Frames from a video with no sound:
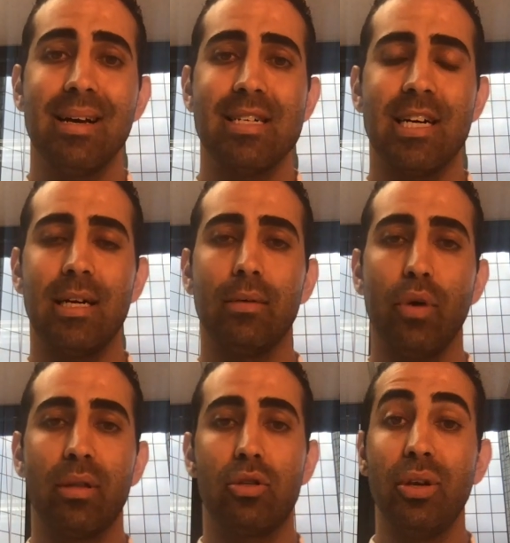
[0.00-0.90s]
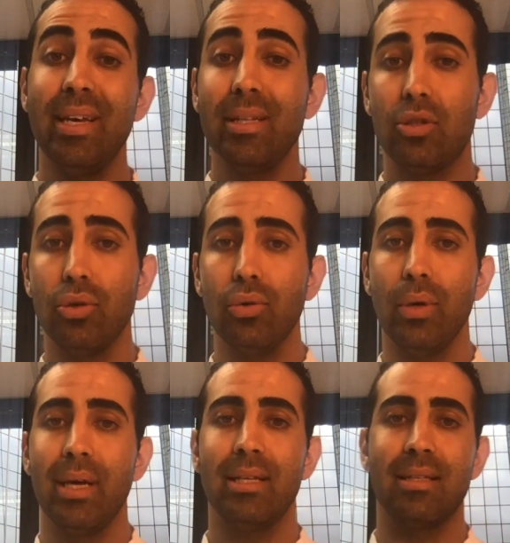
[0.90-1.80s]
to E2
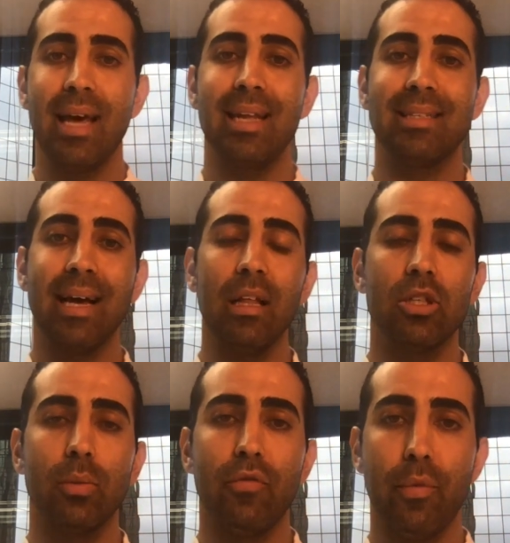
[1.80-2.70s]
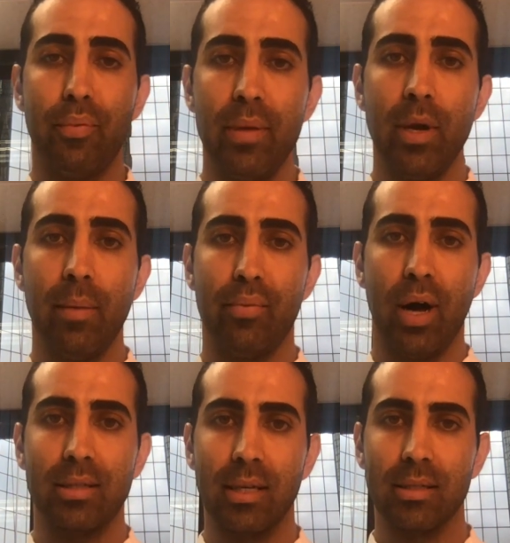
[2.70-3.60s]
is that it's eligible for premium
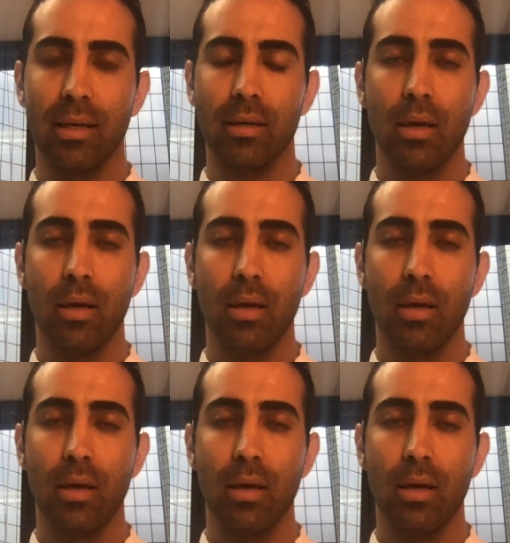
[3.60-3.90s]
processing.